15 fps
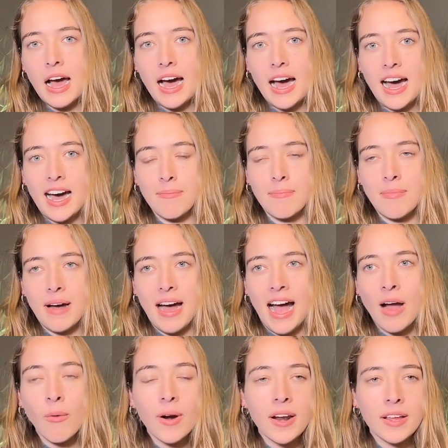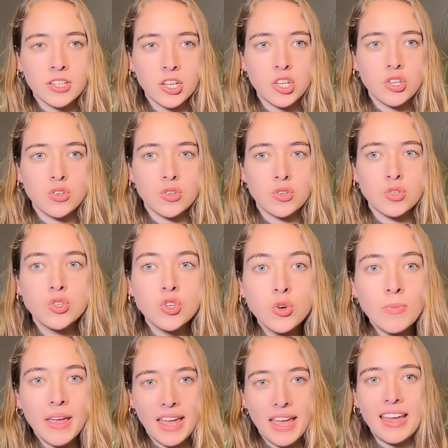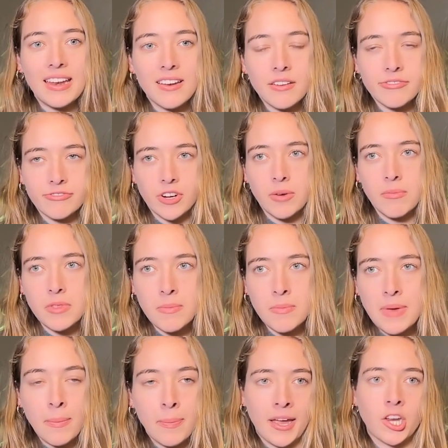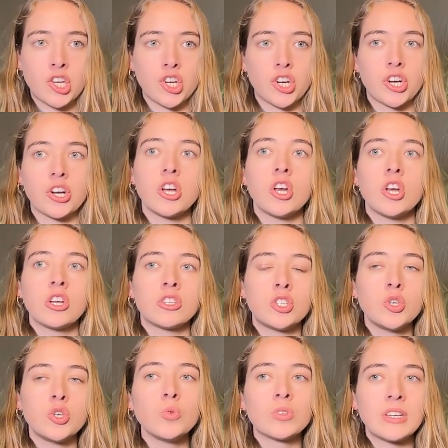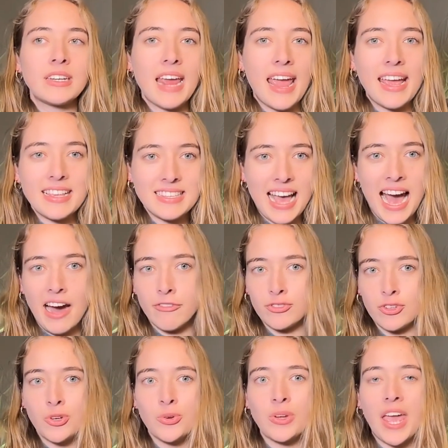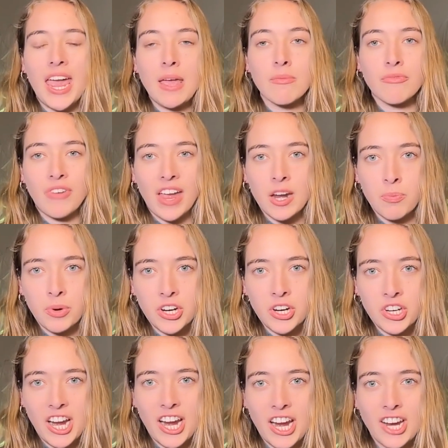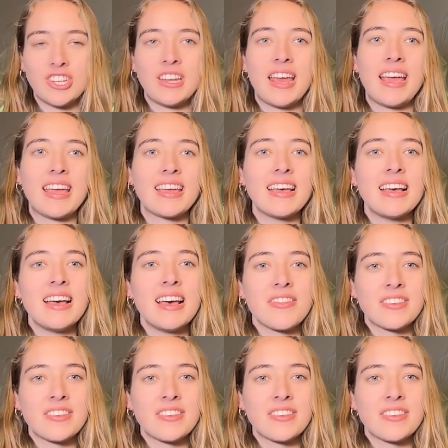I wanted to zoom in from the big picture to today's afternoon game, Fan Appreciation Day.